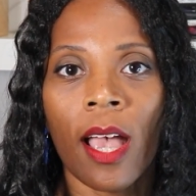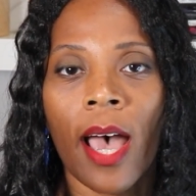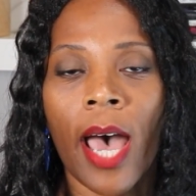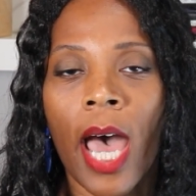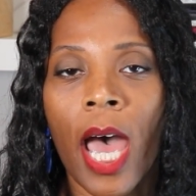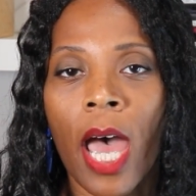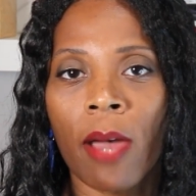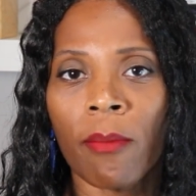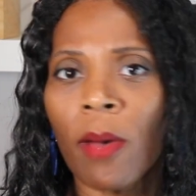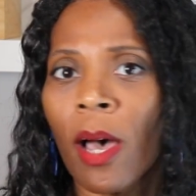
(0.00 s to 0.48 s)

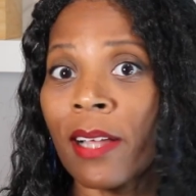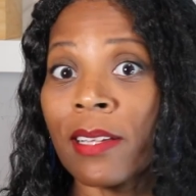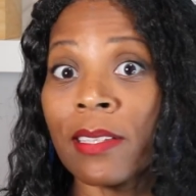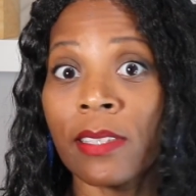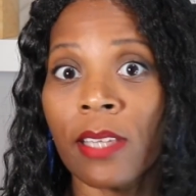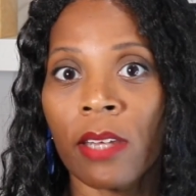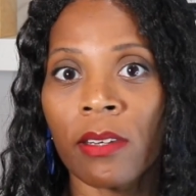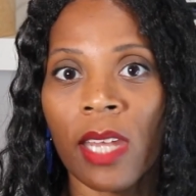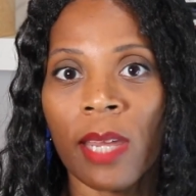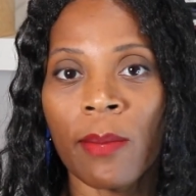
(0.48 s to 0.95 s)
on
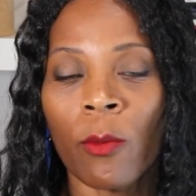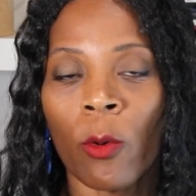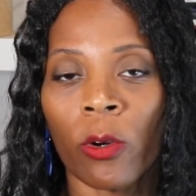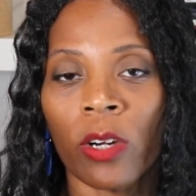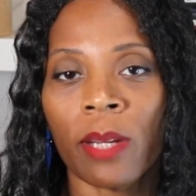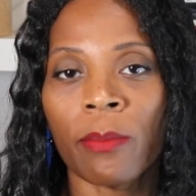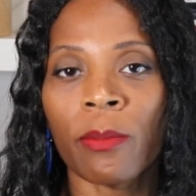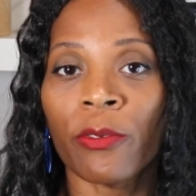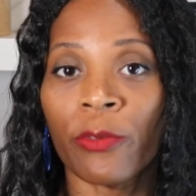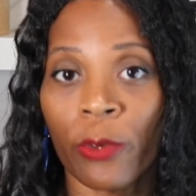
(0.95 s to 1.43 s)
Sunday
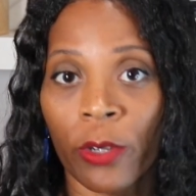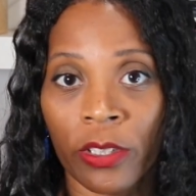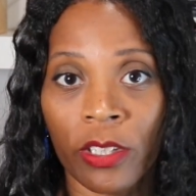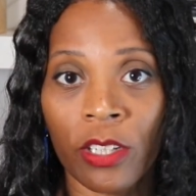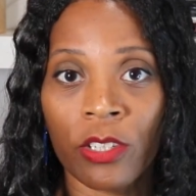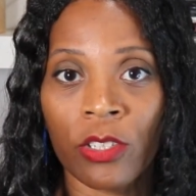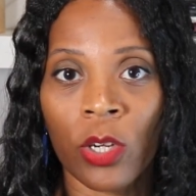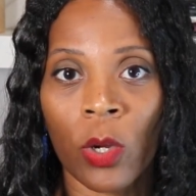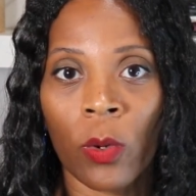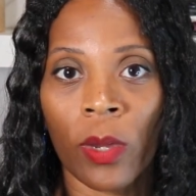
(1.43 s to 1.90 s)
morning before
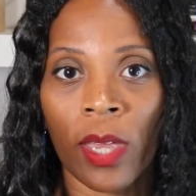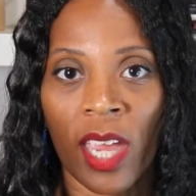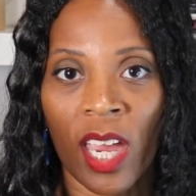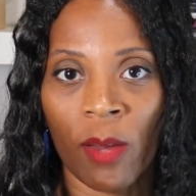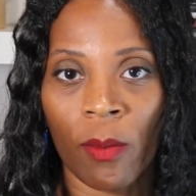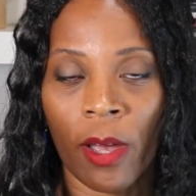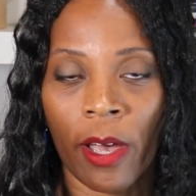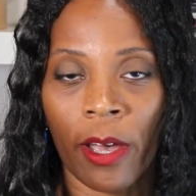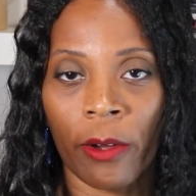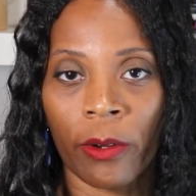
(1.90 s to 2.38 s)
the show
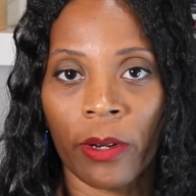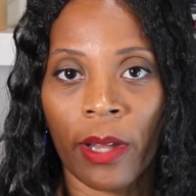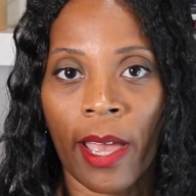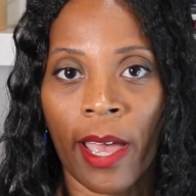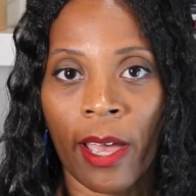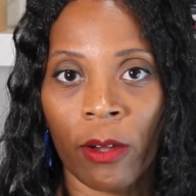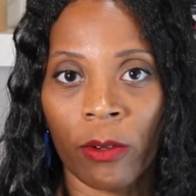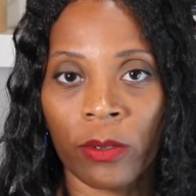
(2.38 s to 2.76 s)
came out.